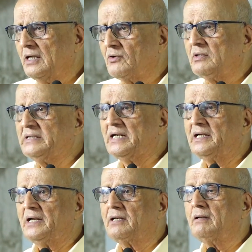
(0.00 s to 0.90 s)
will
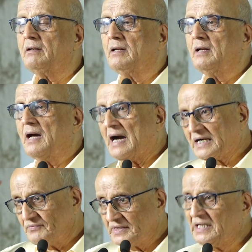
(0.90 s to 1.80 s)
generate.
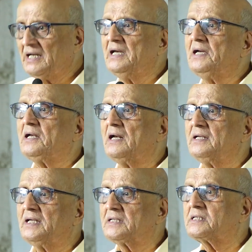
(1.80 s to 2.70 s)
Artificial
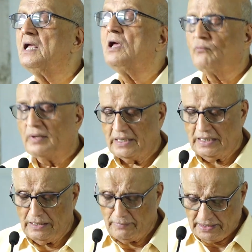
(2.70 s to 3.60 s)
intelligence for
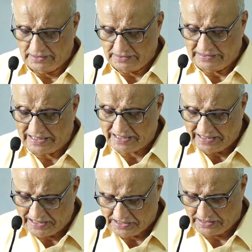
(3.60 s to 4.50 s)
image
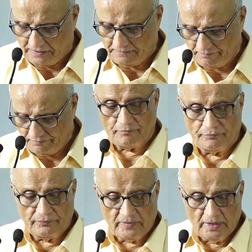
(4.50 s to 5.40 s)
generation.
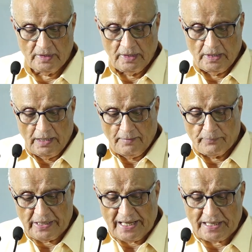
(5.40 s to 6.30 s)

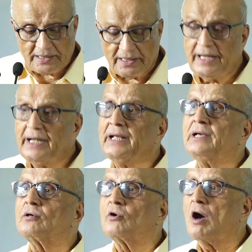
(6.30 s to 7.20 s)
Brain
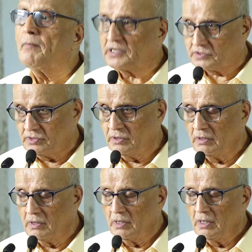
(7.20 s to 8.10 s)
reading robots.
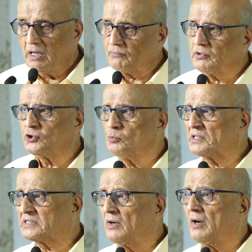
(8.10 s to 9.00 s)
Of course, you
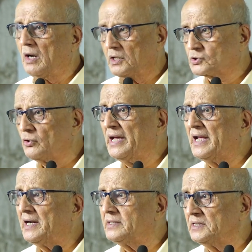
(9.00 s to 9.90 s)
must have also
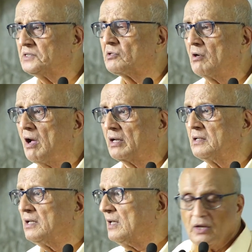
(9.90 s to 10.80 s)
heard since long,
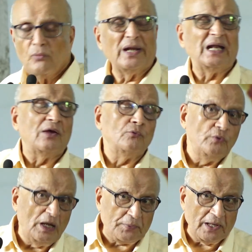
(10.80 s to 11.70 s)
when I'm
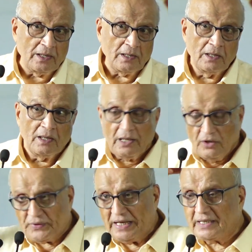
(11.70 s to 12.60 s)
weeping,
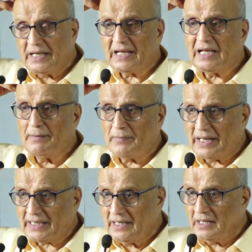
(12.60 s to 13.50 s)
if I take a
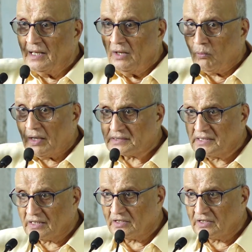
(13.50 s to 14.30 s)
MRI, what sort